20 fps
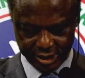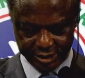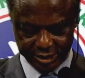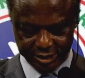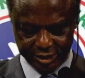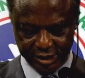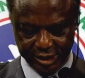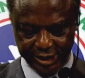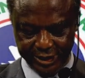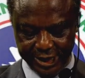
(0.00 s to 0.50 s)

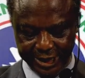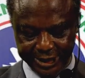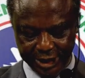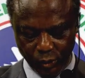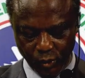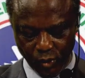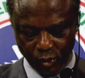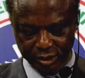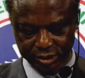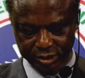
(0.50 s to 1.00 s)
In other
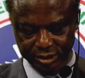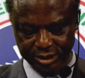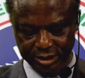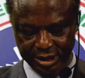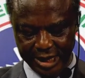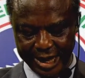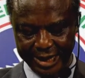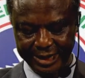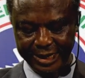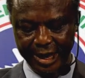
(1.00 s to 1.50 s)
words,
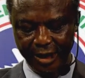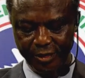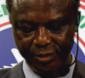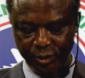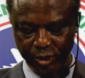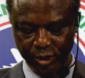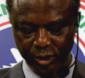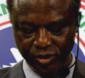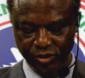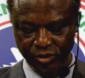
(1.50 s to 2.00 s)
allow those
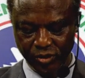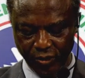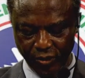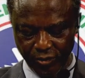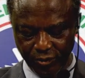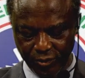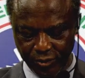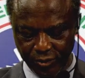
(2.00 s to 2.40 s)
wrath